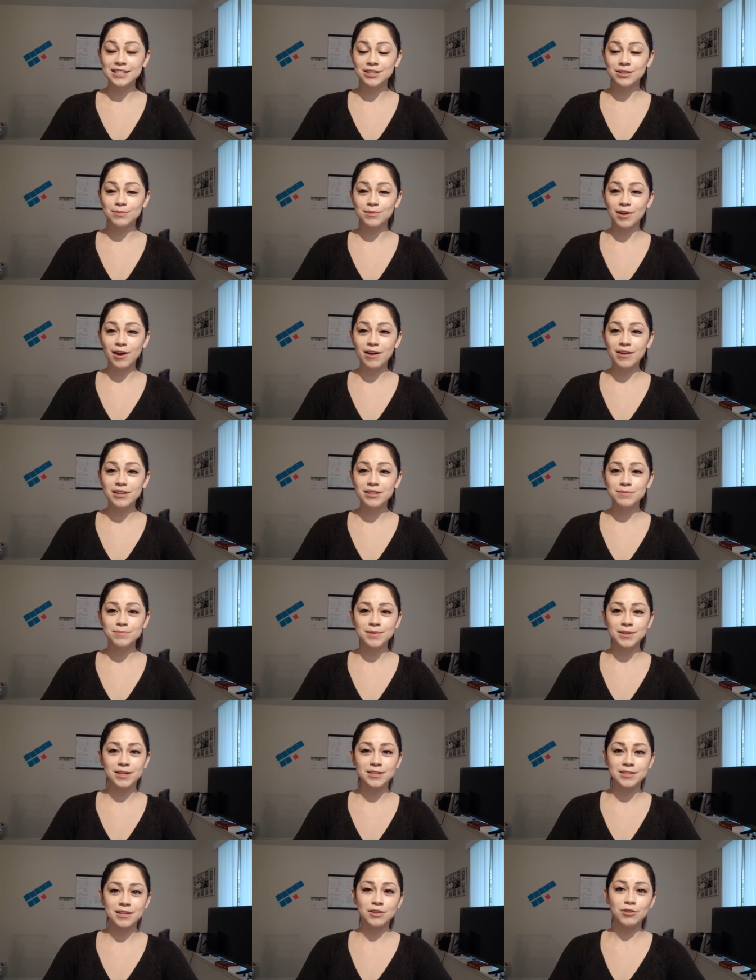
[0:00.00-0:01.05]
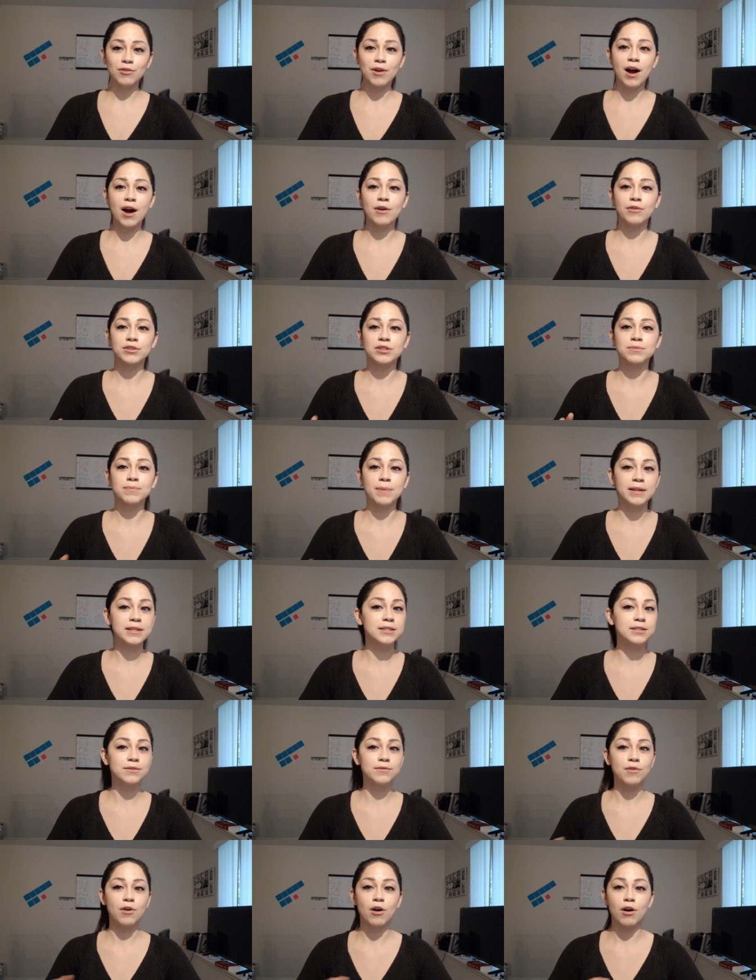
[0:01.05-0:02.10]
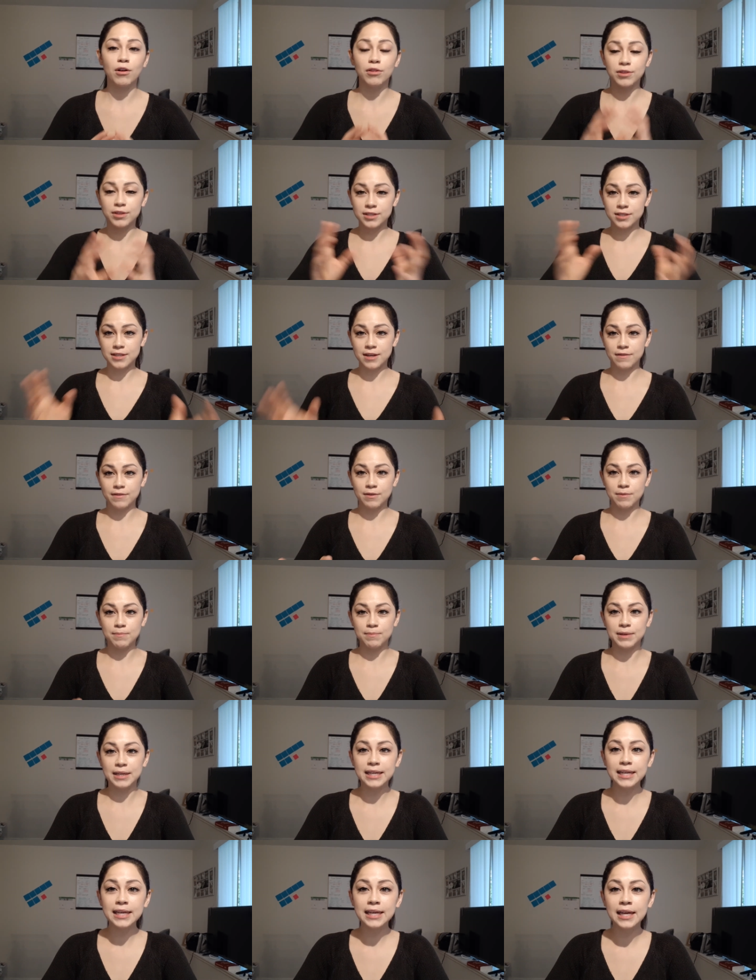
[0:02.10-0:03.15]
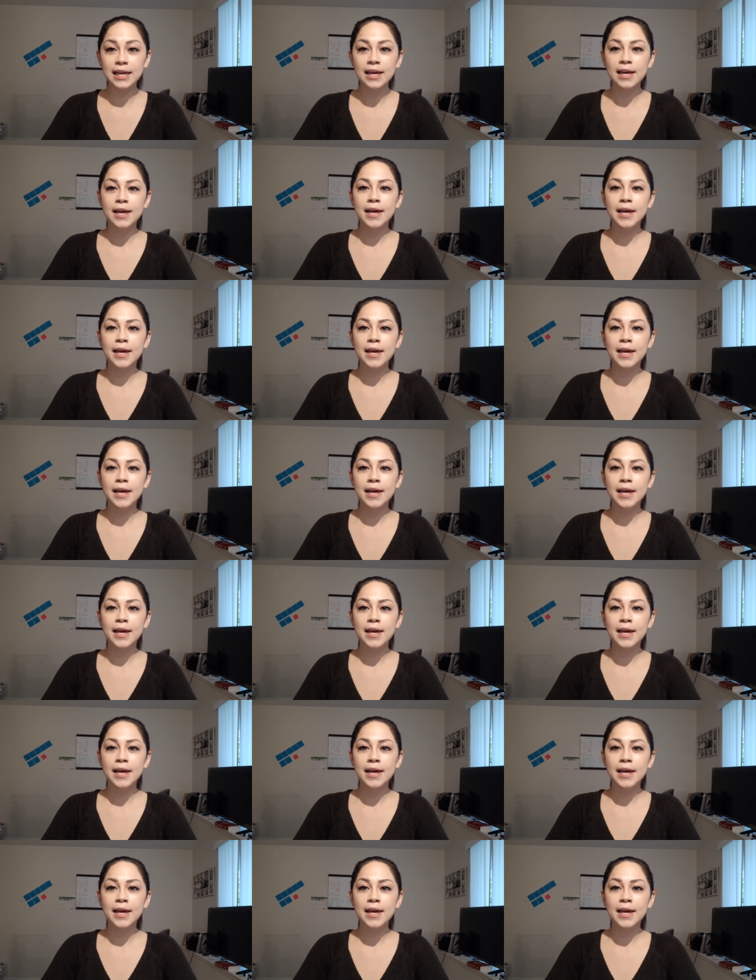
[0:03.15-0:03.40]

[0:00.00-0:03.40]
to be honest, because I know how expensive all this stuff can be.